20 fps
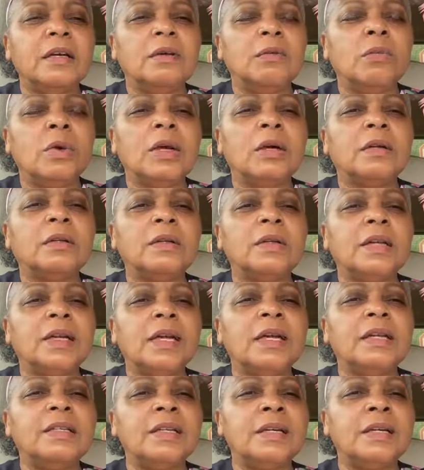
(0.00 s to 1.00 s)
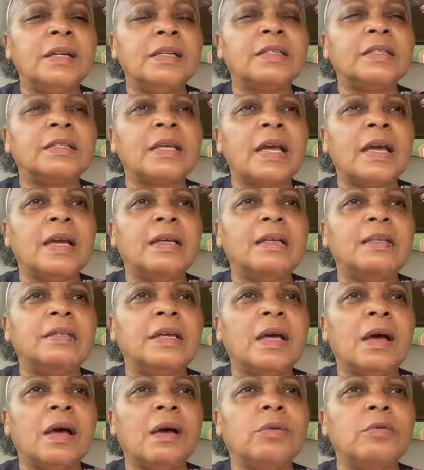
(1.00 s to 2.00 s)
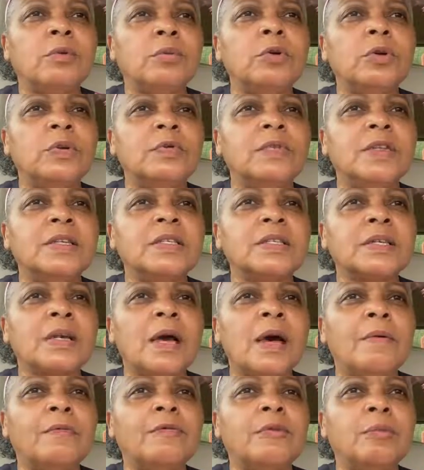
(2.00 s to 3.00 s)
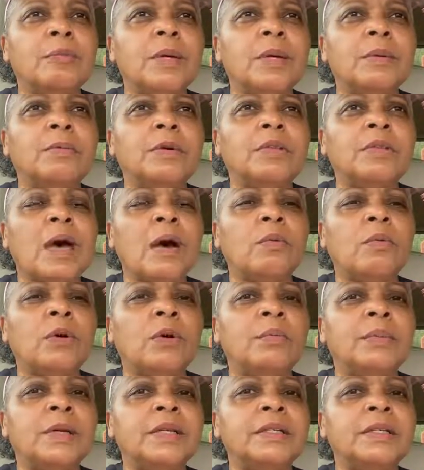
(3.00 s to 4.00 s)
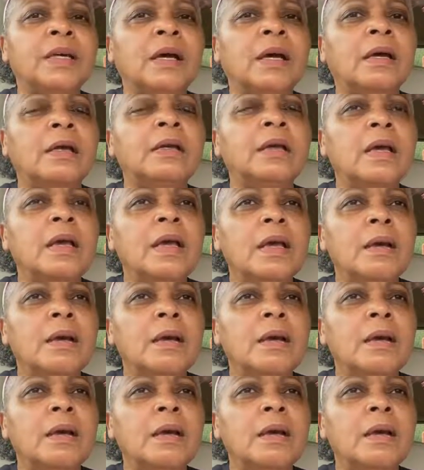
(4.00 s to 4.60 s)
Well, he did say, uh, "Remove this cup from me, but Thy will be done."